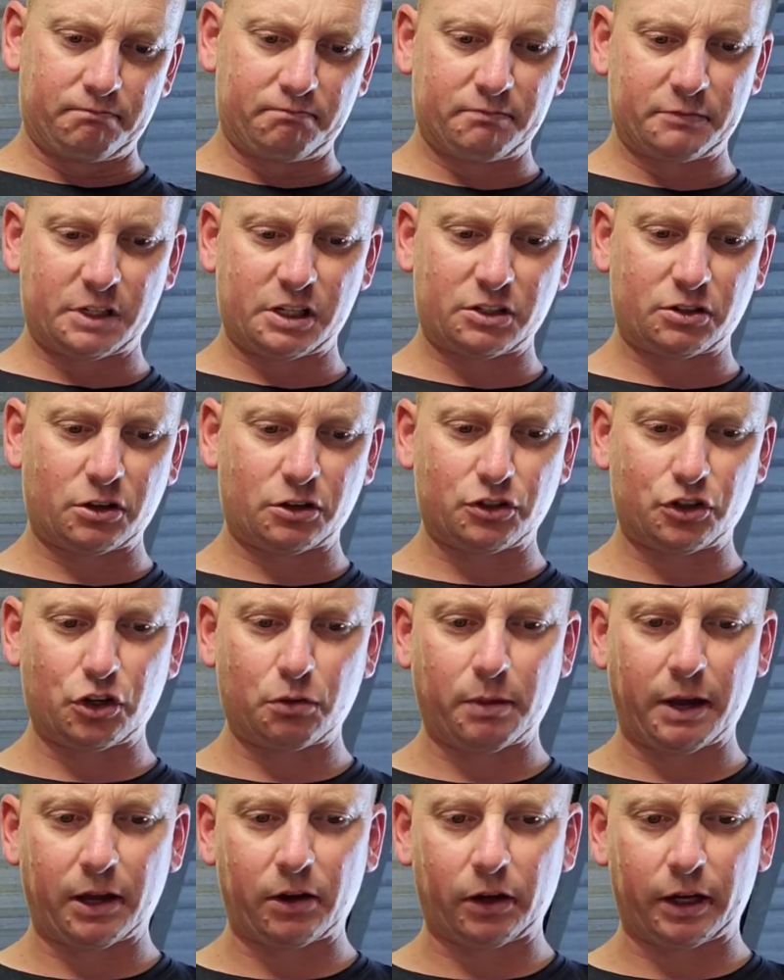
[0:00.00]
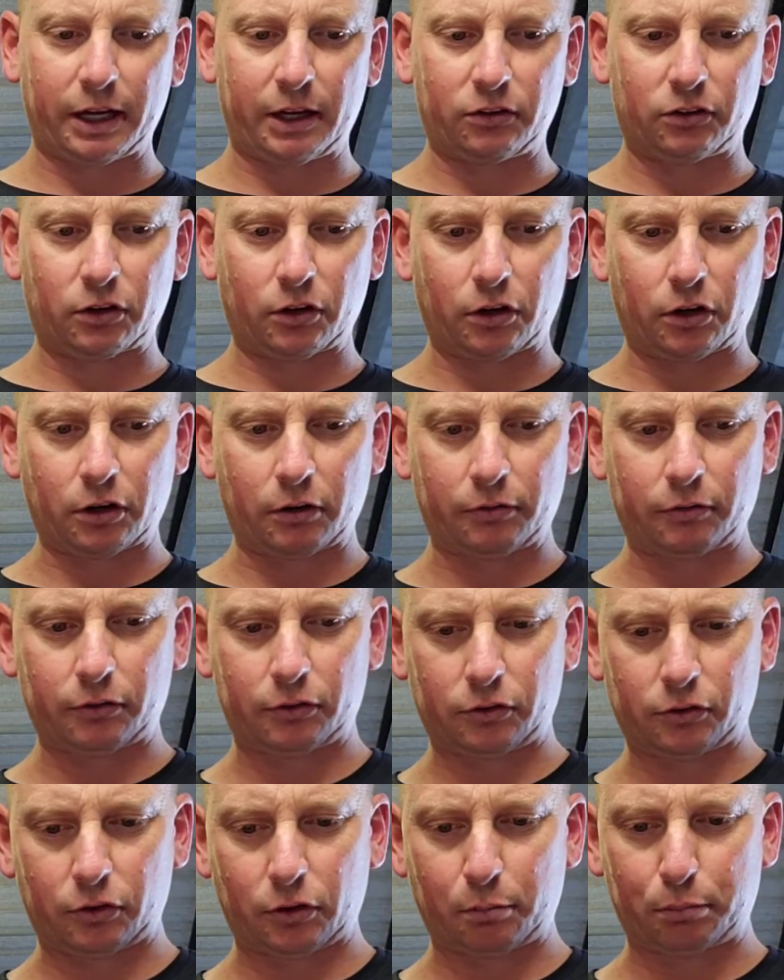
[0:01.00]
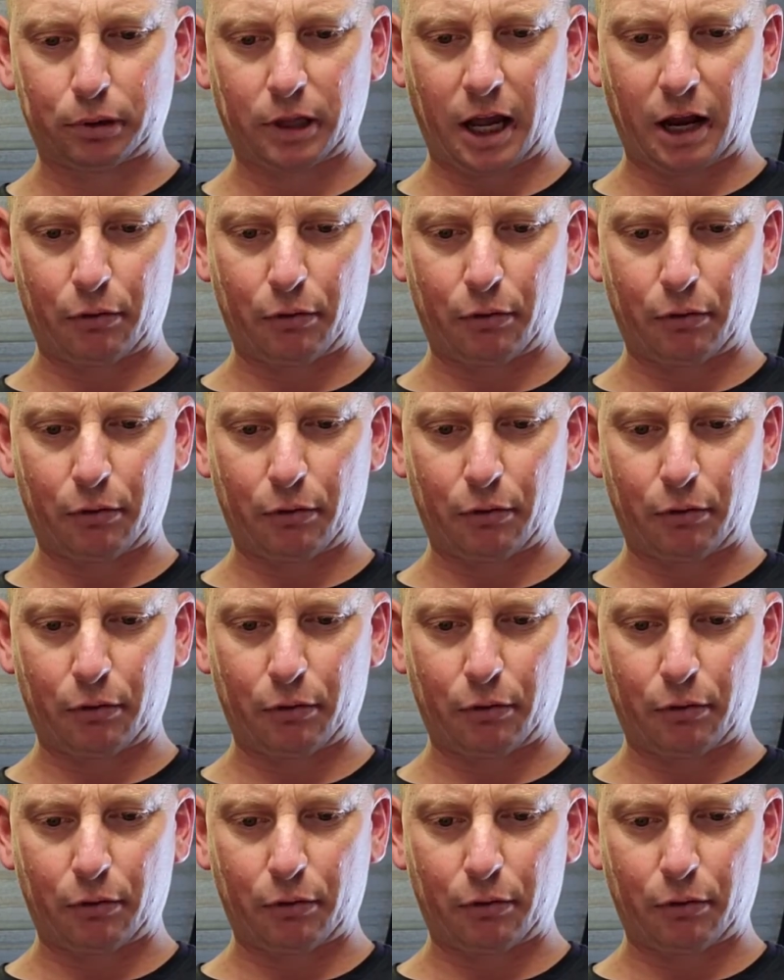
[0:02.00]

That's not too bad, I guess. I've got to sort of play